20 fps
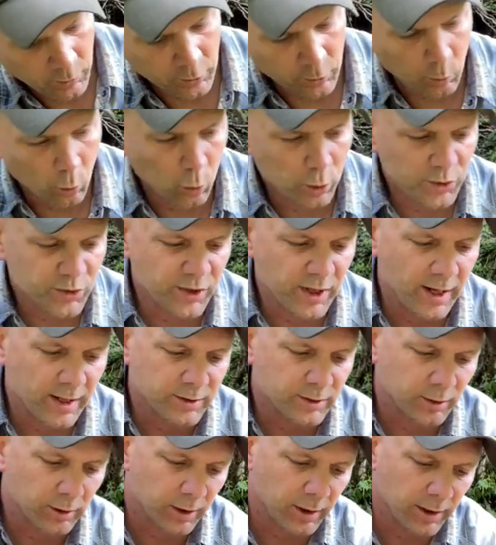the more
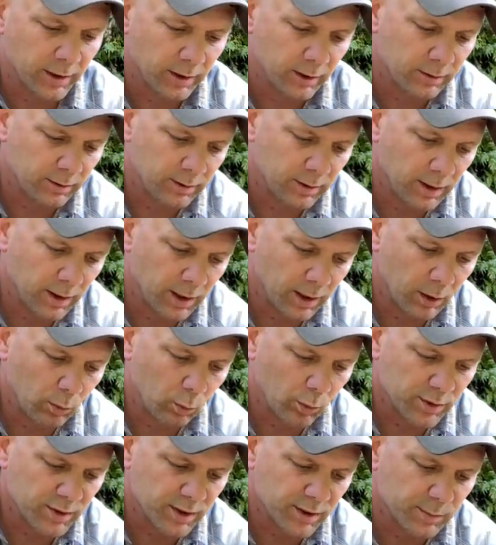saturated,
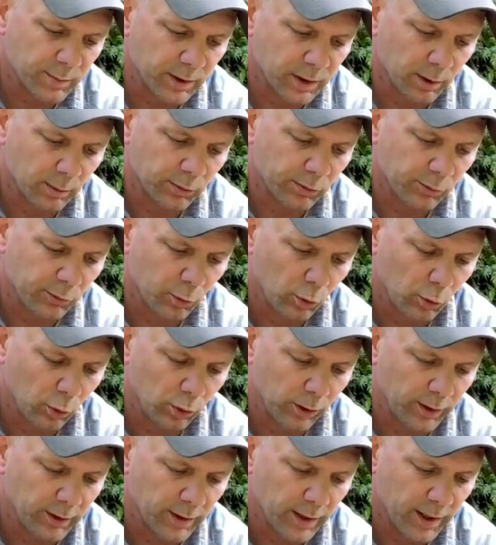once this becomes
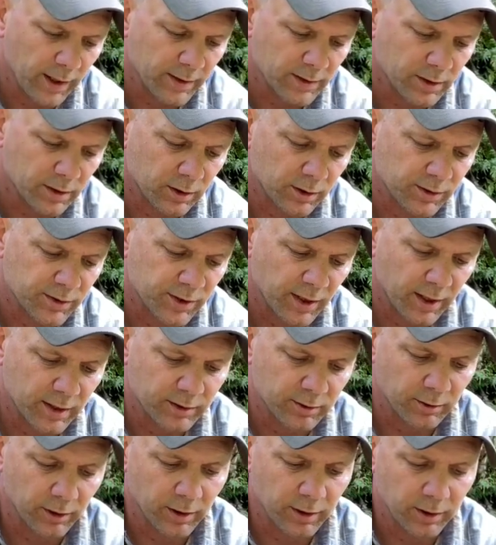fully nice and good
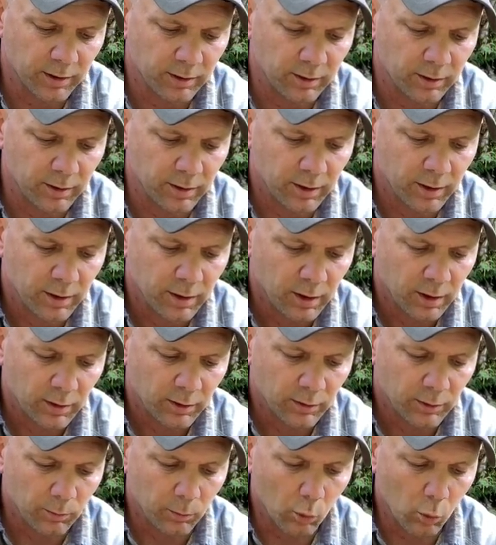saturated,
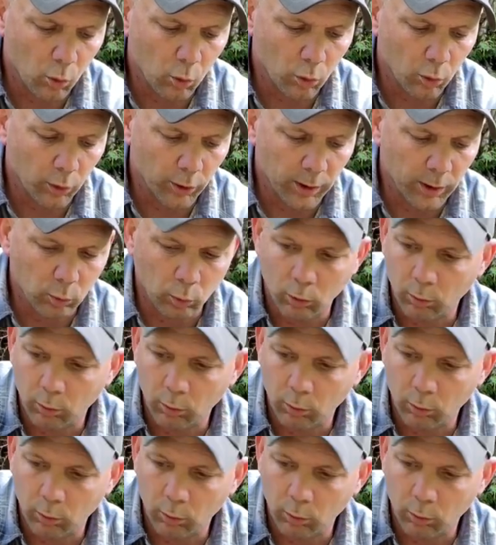the more it will